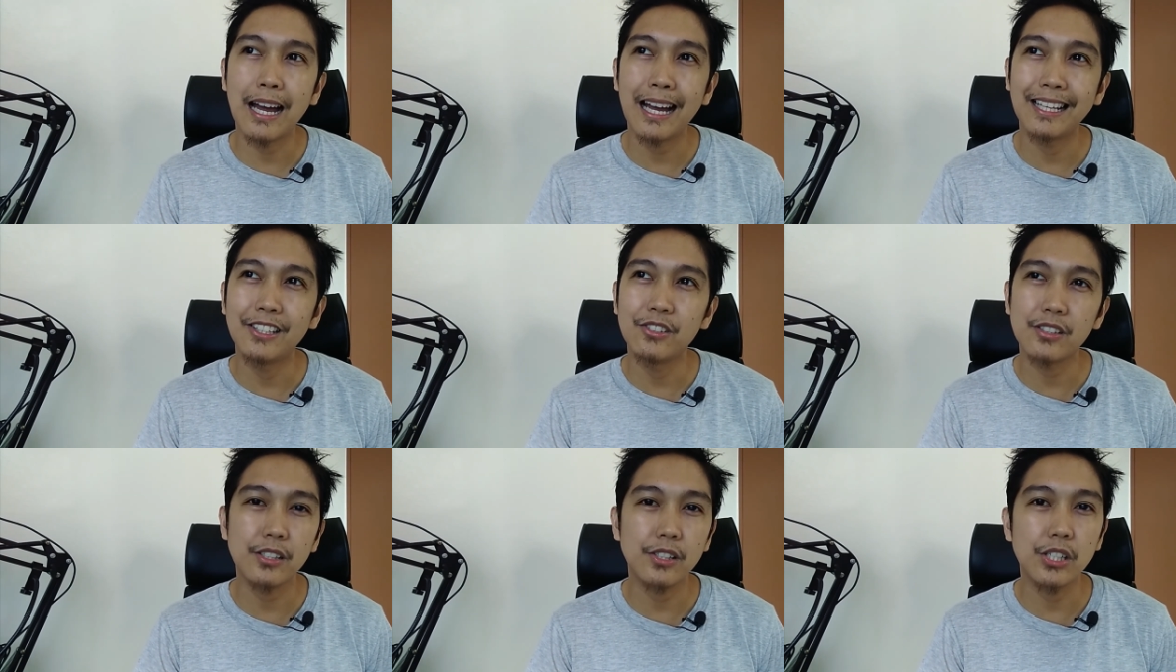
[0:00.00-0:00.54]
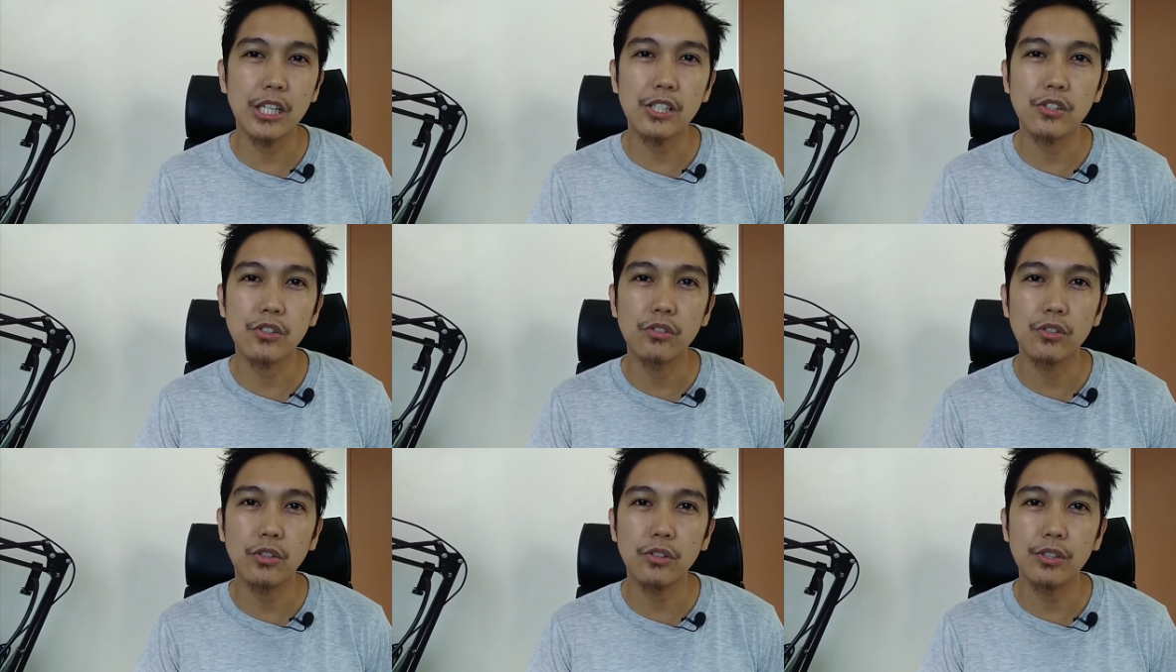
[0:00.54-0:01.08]
yung
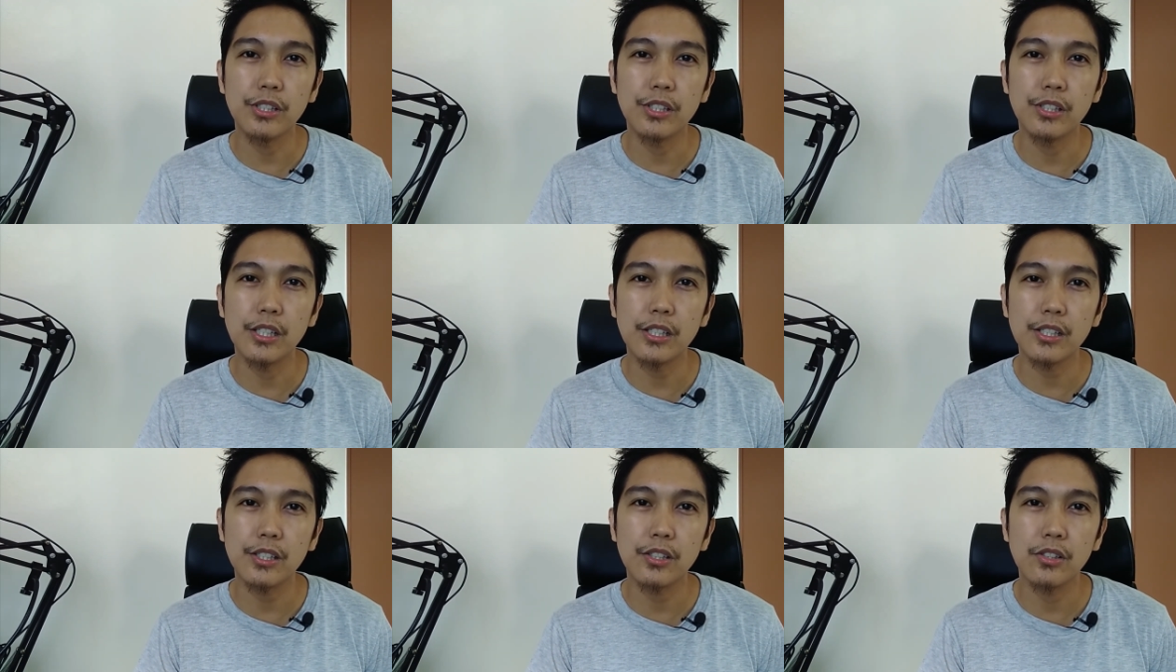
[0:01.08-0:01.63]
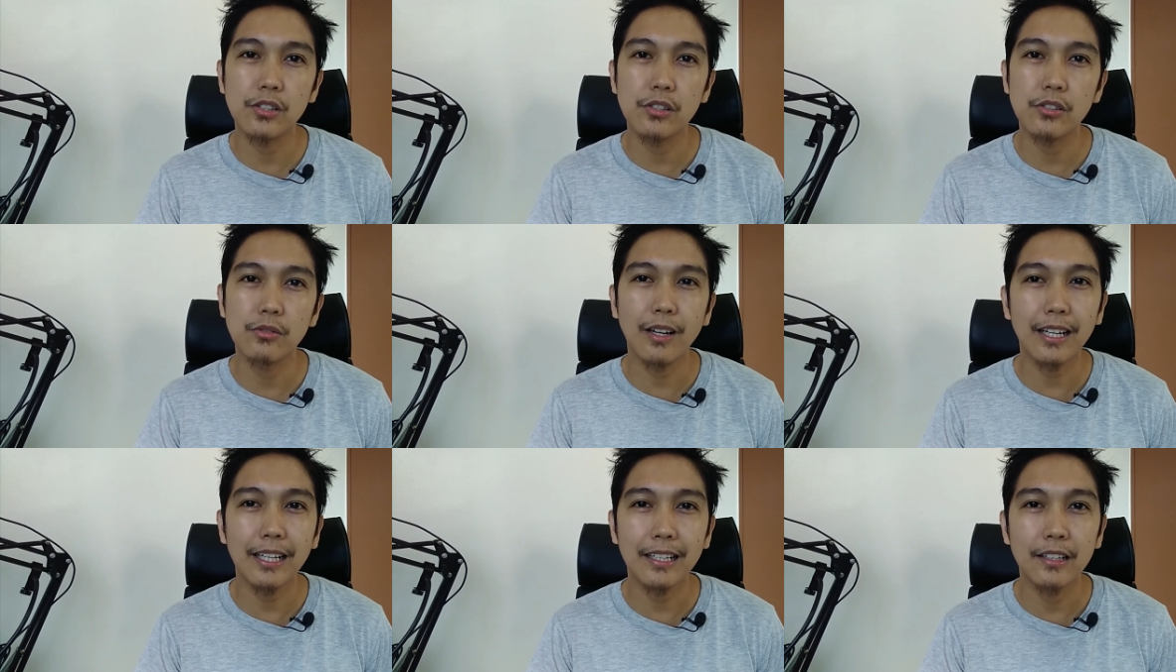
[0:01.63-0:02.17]
suggestion ko is just
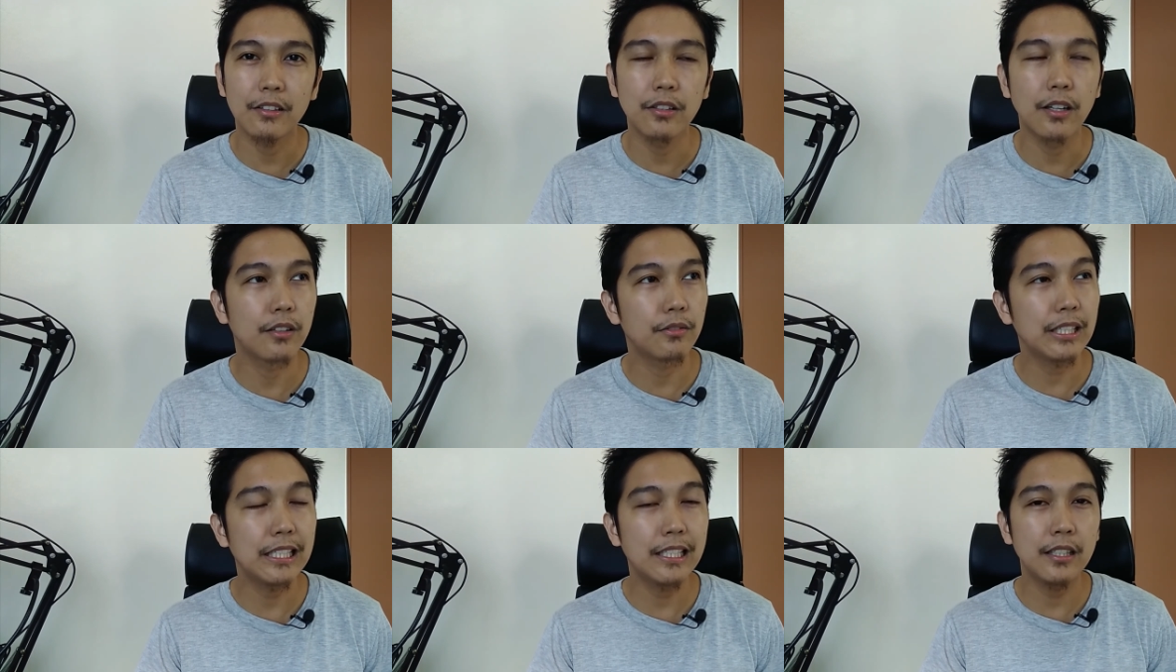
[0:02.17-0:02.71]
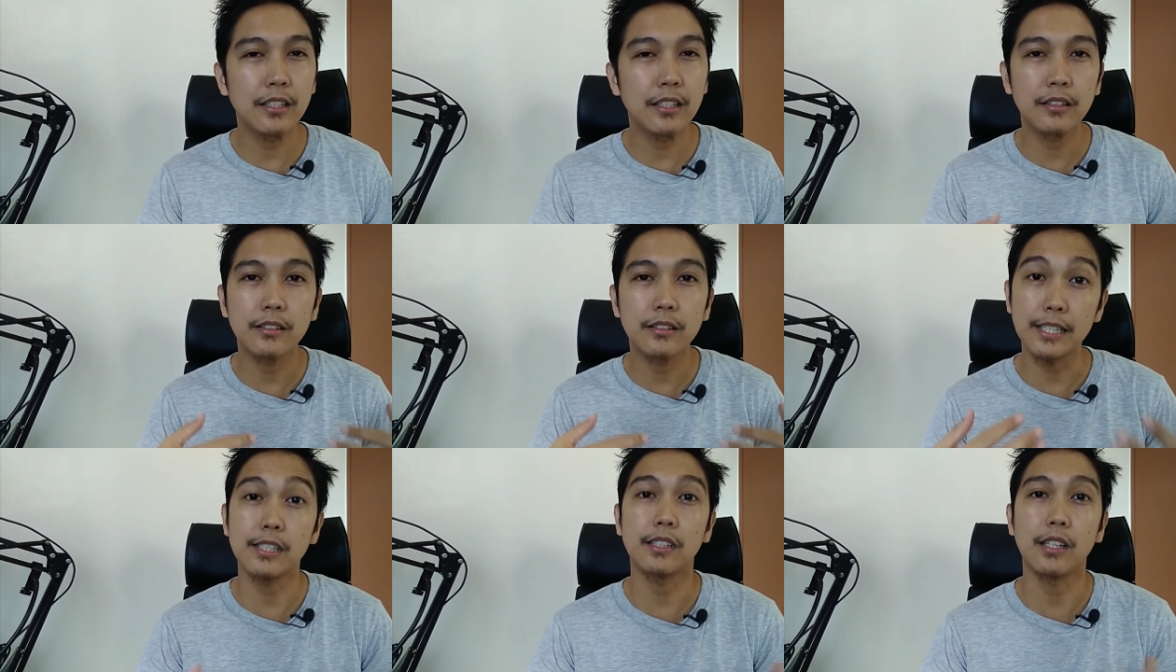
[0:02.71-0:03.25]
really
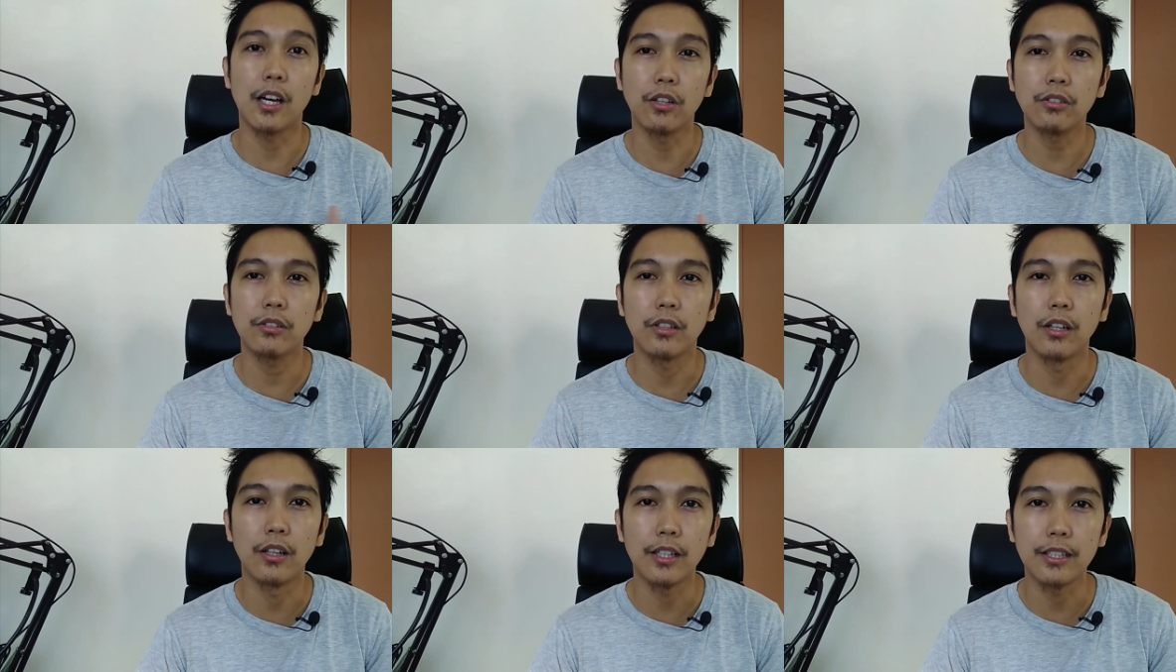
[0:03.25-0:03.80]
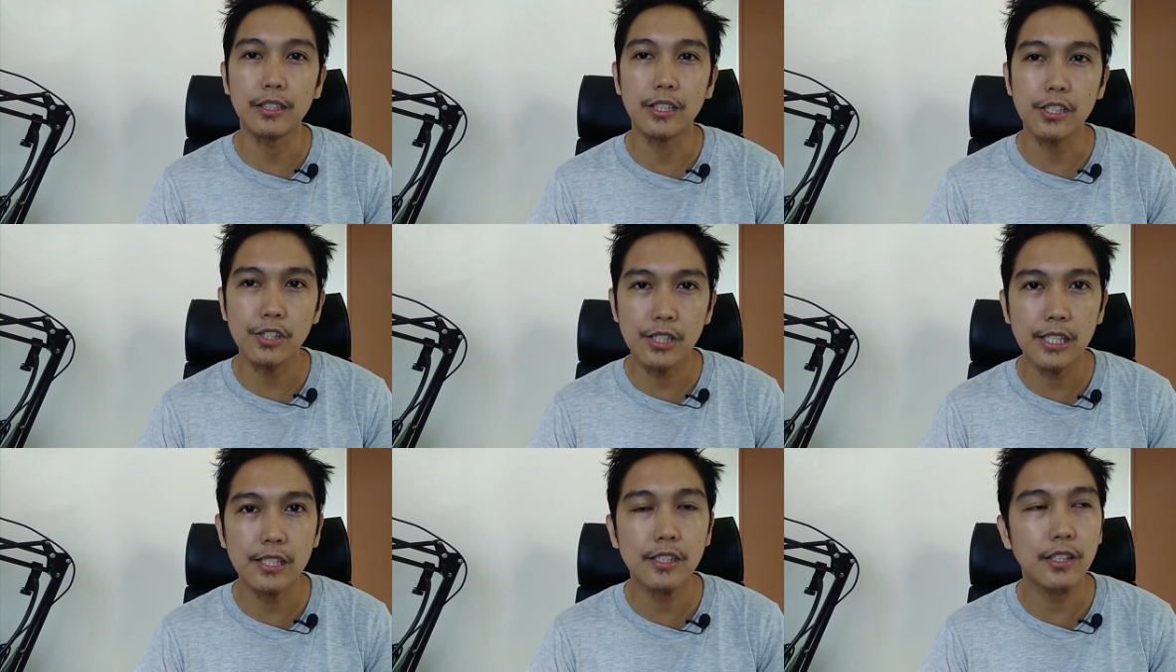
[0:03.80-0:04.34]
test it out, okay?
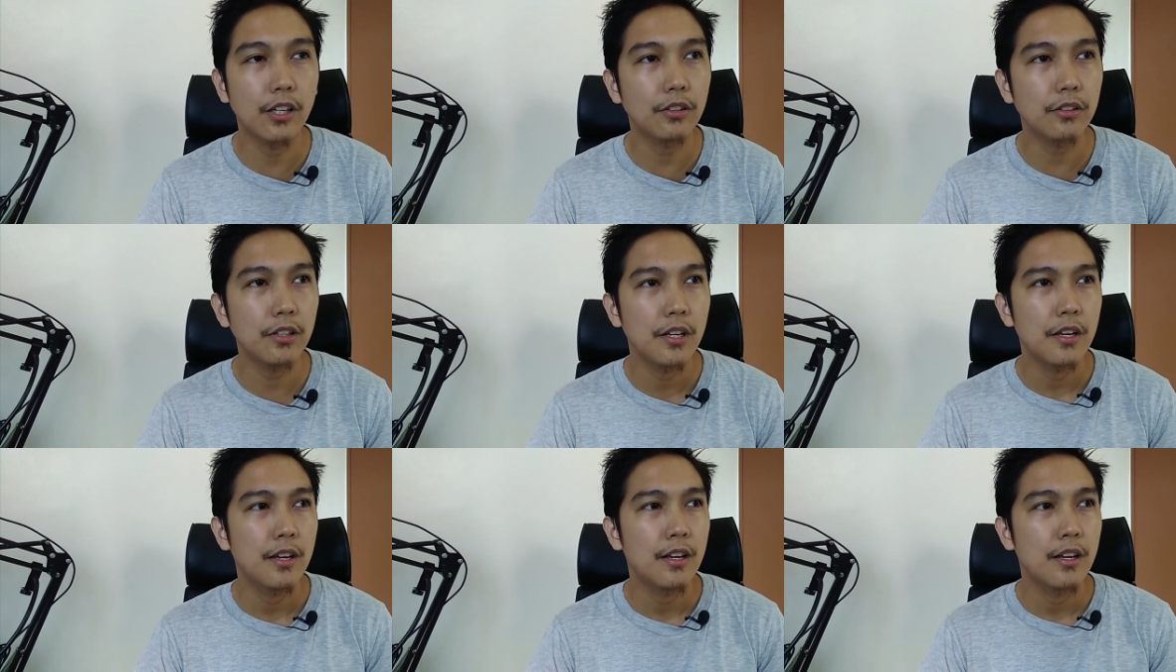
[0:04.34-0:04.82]
Just test it out.